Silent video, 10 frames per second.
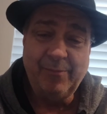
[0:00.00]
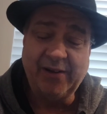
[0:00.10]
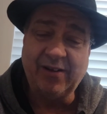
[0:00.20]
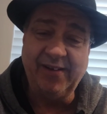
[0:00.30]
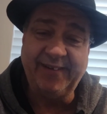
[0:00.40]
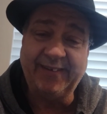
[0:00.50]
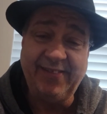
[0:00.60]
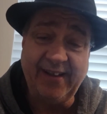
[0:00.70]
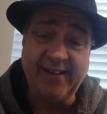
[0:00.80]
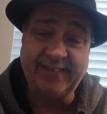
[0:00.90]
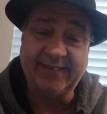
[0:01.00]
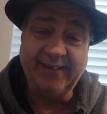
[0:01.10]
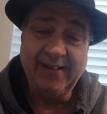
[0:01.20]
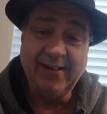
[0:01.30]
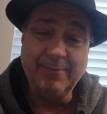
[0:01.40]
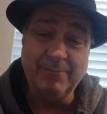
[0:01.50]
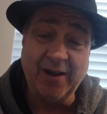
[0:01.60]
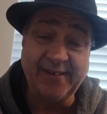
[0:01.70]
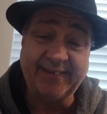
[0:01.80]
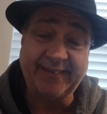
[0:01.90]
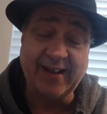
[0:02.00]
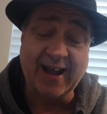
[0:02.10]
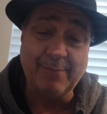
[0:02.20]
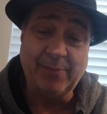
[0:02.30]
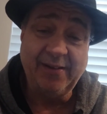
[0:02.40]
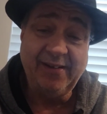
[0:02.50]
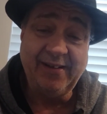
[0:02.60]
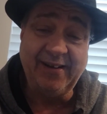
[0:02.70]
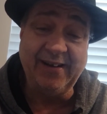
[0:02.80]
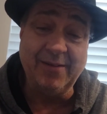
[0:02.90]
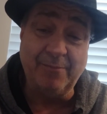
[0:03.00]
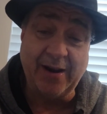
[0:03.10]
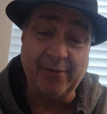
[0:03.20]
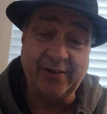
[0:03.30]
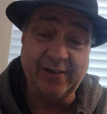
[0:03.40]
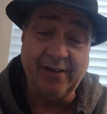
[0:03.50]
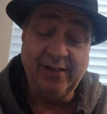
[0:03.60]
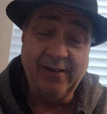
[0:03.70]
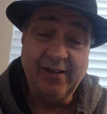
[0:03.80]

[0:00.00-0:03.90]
because this must stop in America.